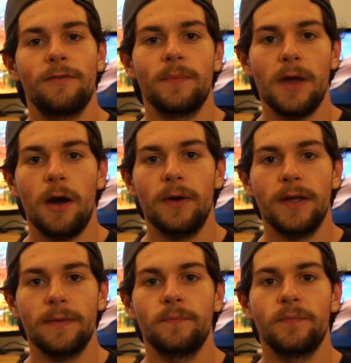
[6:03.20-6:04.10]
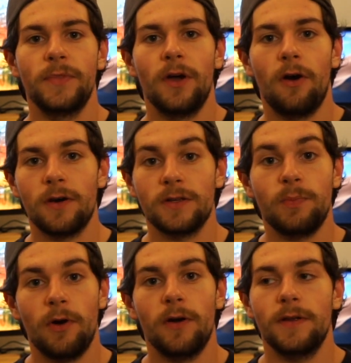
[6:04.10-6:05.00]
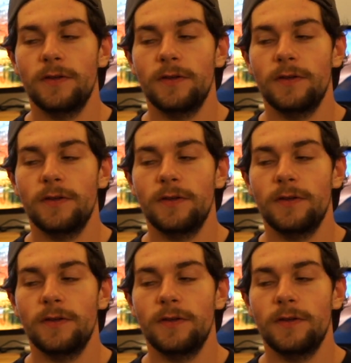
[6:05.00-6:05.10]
from going. The hardest part